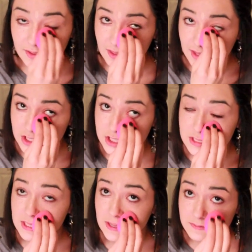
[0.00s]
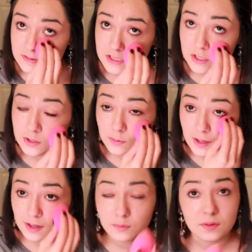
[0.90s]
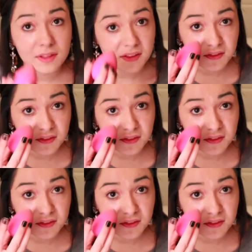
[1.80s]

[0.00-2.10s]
I think it just gives you a really